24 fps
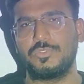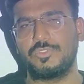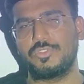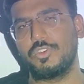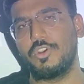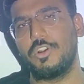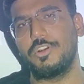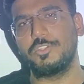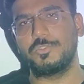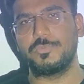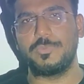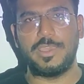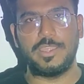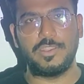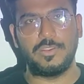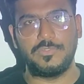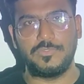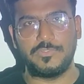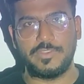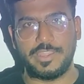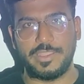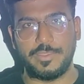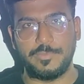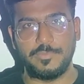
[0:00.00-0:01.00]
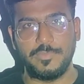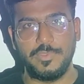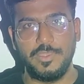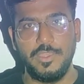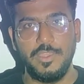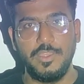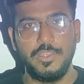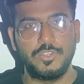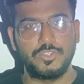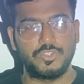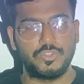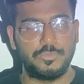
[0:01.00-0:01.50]
short span of time.
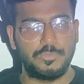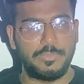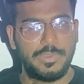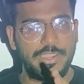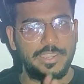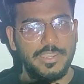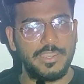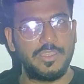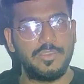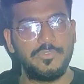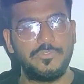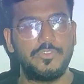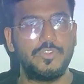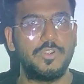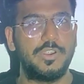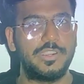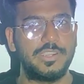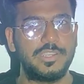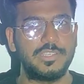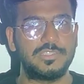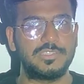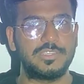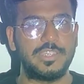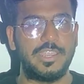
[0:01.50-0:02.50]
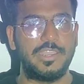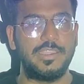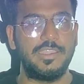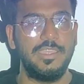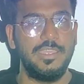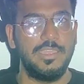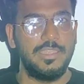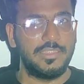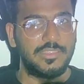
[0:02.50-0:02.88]
So by now if you understand,